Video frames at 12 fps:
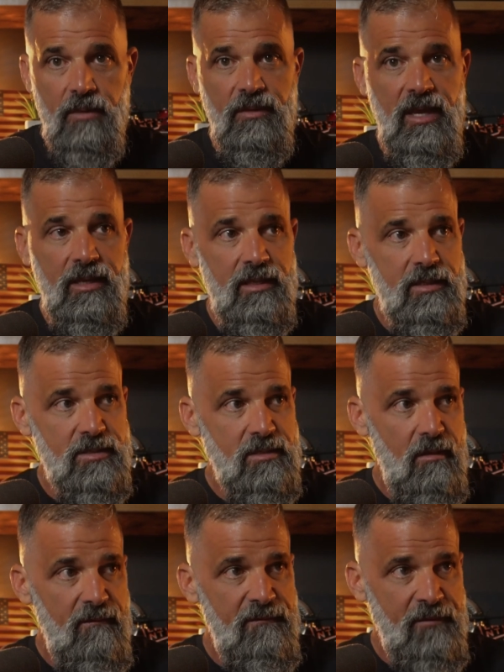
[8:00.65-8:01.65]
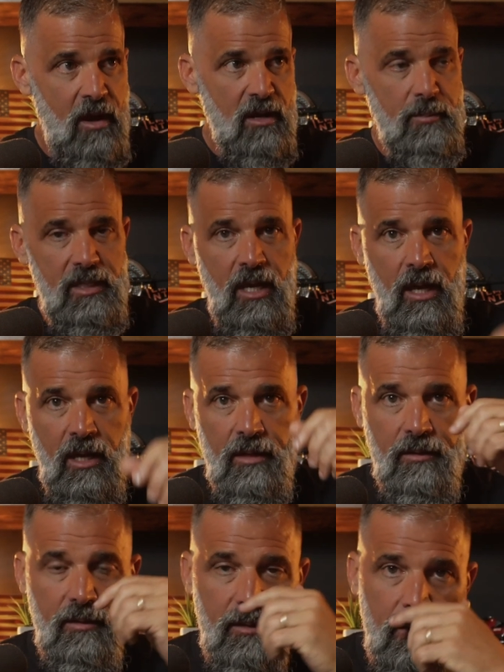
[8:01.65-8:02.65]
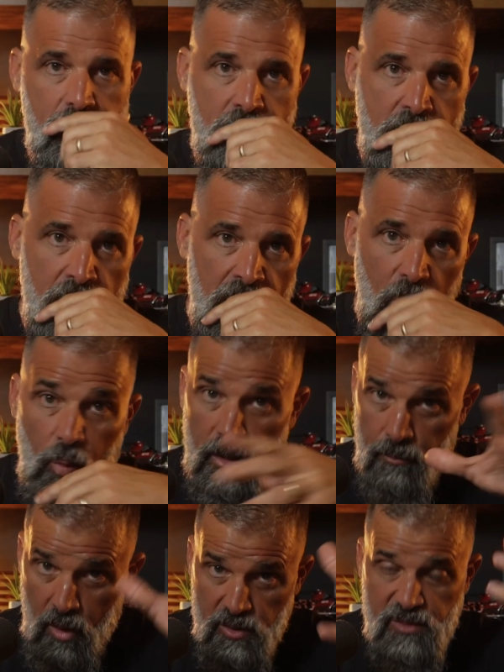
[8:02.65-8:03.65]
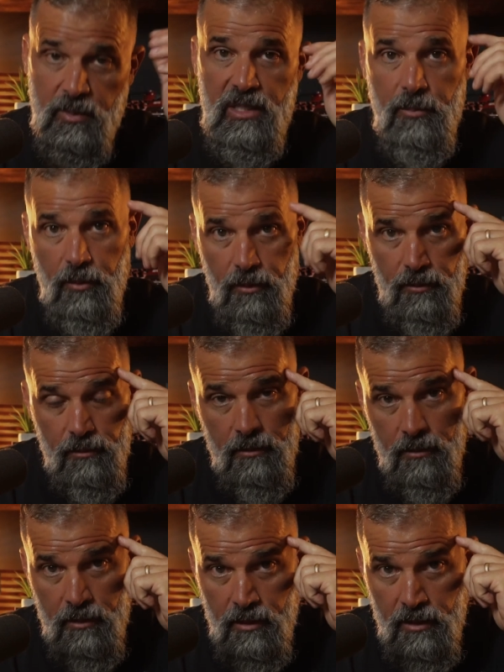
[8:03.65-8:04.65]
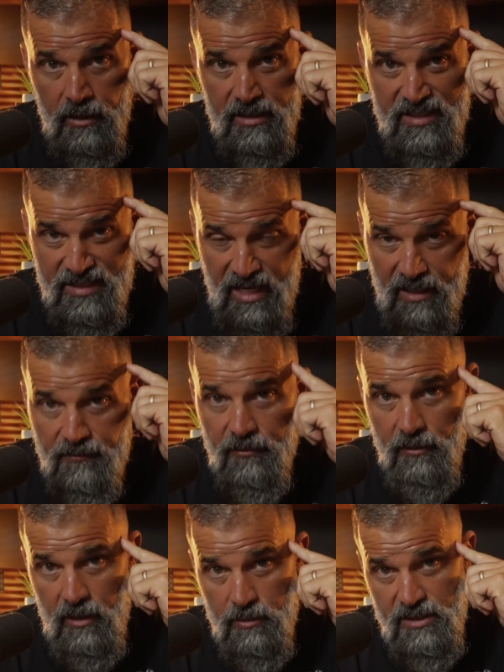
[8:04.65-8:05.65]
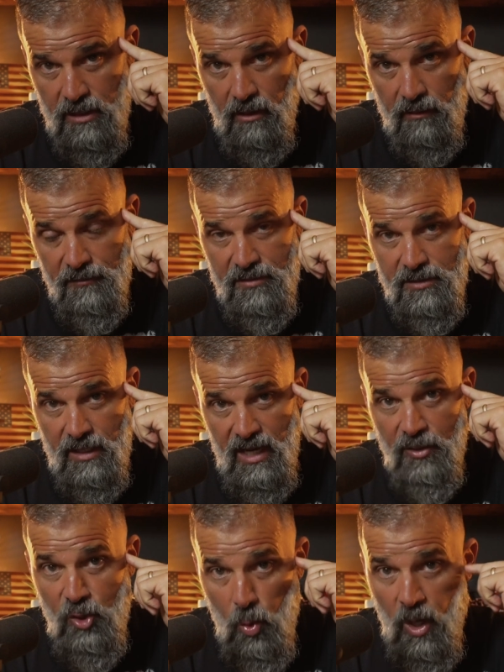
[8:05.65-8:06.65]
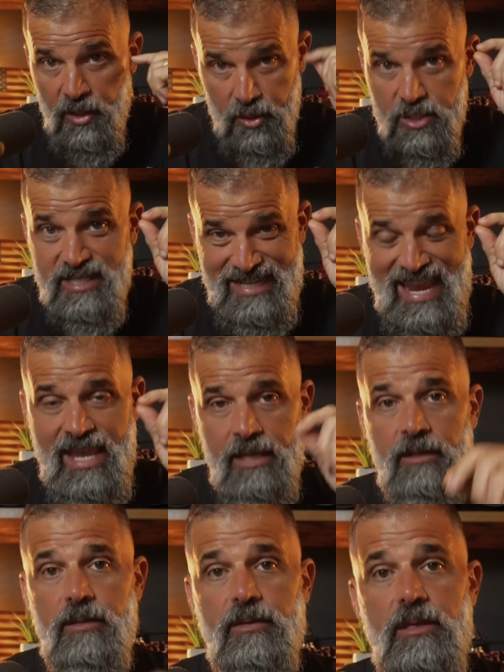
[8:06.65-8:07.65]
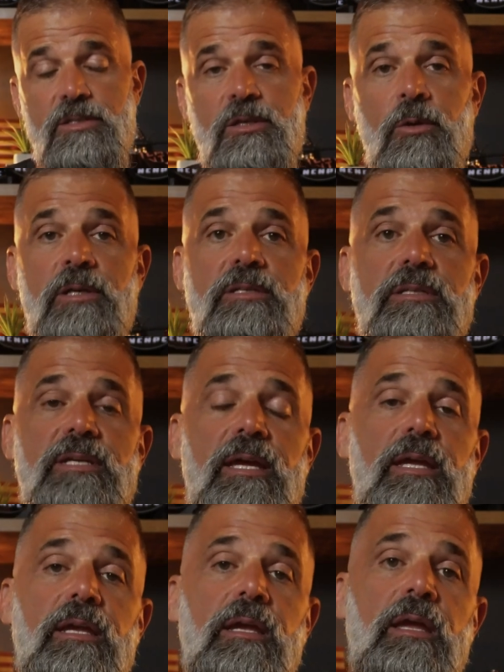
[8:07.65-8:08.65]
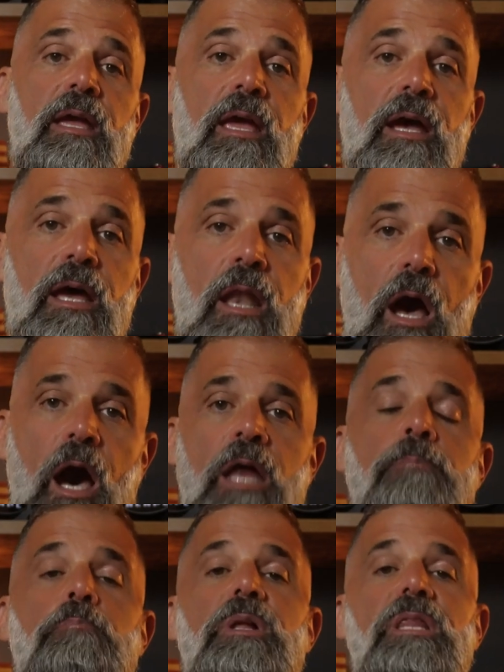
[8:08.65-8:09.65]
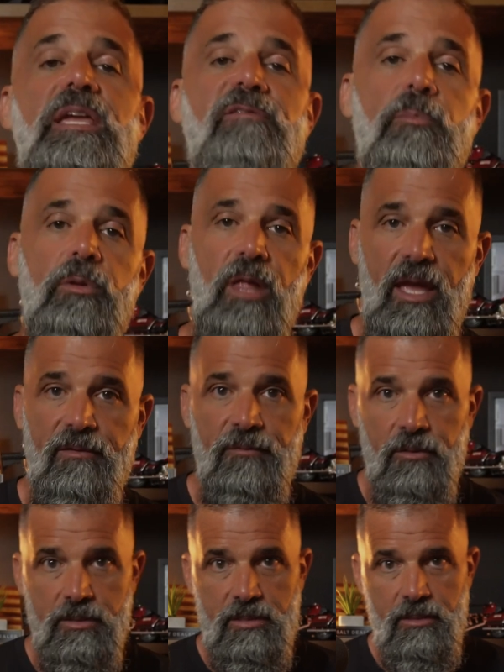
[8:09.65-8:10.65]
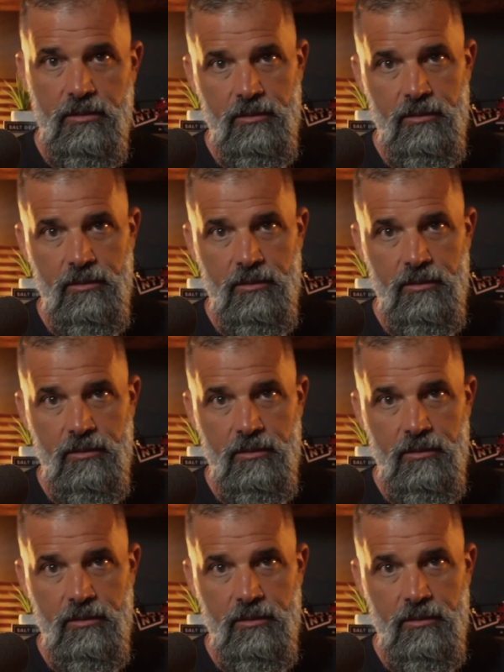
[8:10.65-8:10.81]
that is far beyond what most people set for themselves. And you understand that it's going to take an unbelievable effort,